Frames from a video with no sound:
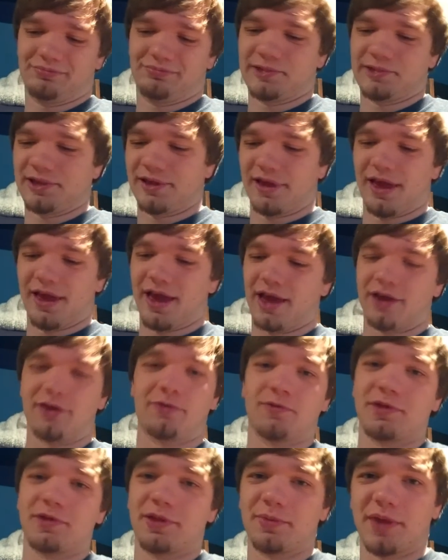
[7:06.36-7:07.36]
I
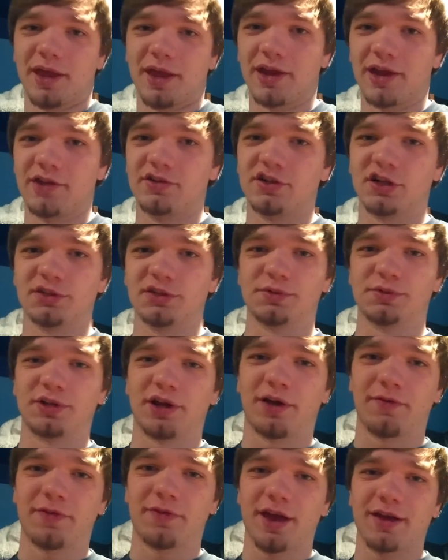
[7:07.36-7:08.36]
couldn't really make any judgment
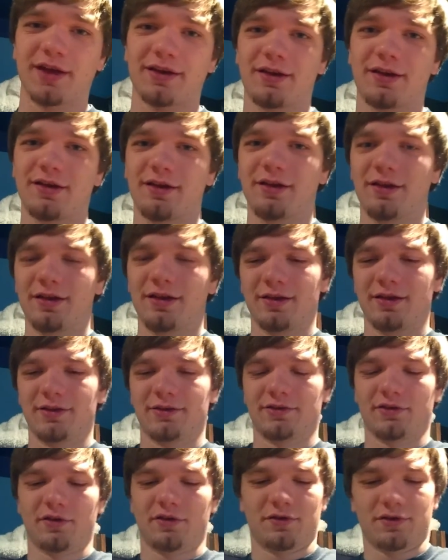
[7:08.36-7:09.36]
off that.
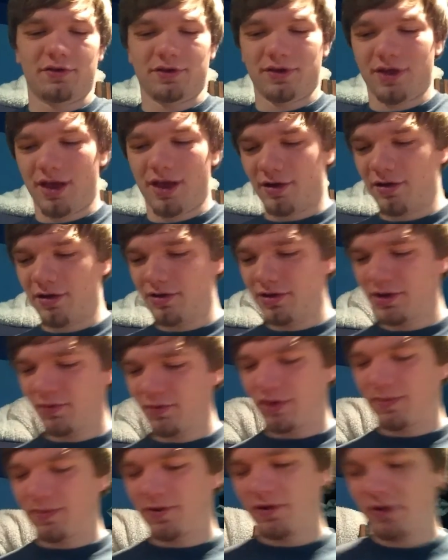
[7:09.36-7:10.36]
So, currently
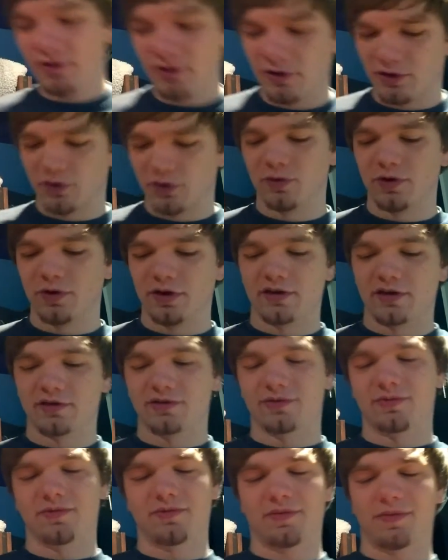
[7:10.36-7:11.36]
what I'm going to do
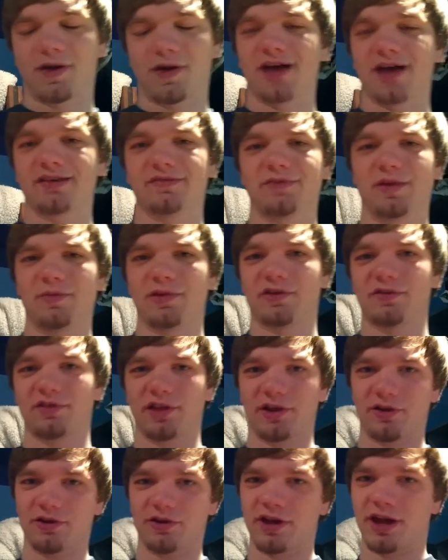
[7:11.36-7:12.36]
is, possibly much
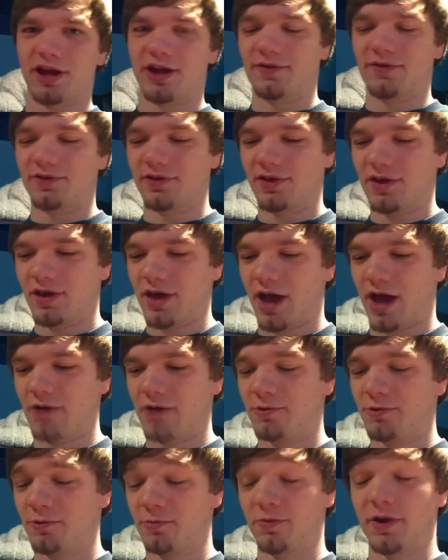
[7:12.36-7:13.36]
later in NFC, I
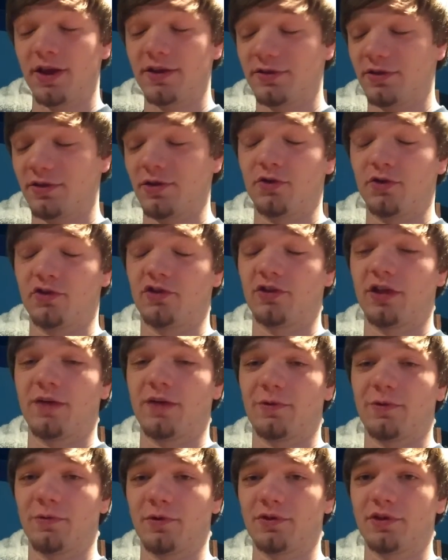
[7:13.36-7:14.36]
will raise the ocean
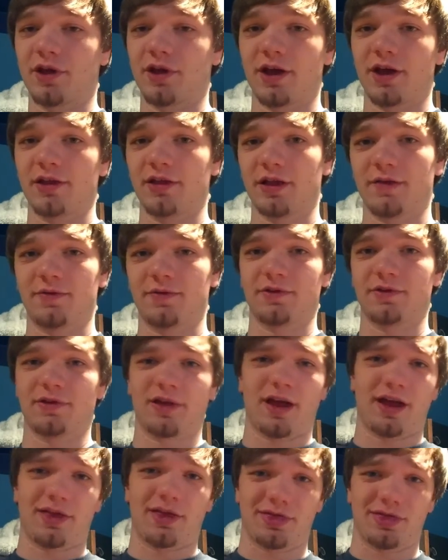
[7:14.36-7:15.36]
level with the height level.
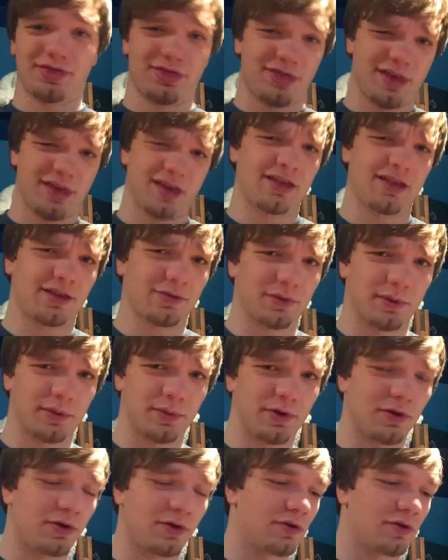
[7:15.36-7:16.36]
I think that's what I'm
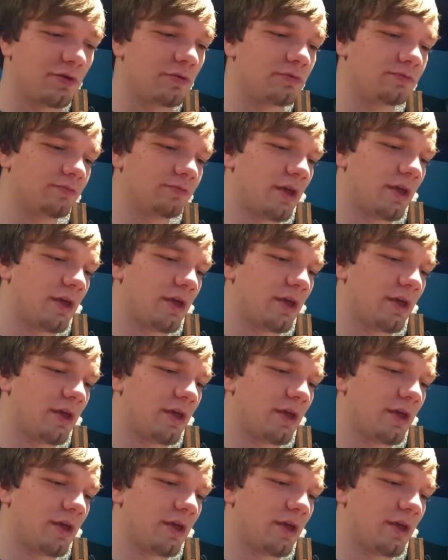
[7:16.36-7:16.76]
going to do.